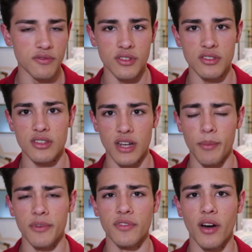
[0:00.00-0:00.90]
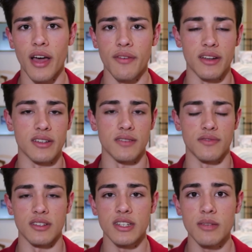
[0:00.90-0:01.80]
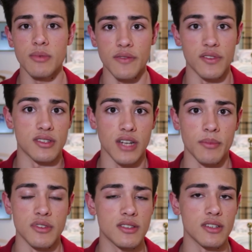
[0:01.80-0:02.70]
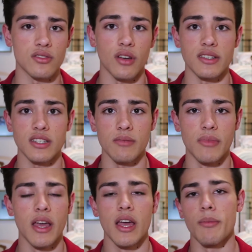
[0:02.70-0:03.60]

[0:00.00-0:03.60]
if it's a number five, and a different nib if it's a number six size nib.